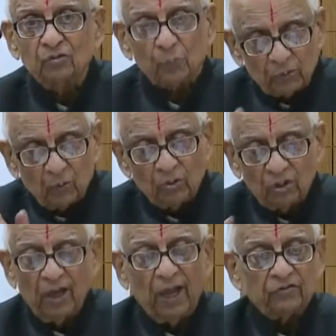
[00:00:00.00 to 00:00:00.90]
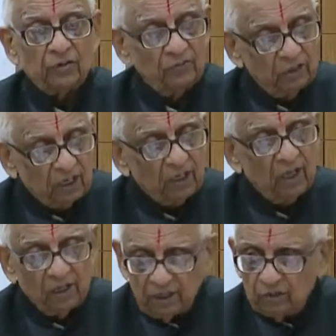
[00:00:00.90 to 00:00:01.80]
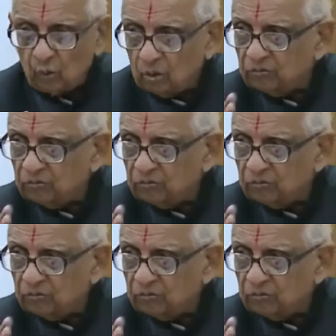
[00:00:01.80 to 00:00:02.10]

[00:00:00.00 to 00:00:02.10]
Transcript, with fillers: Supreme Court, as we have written, is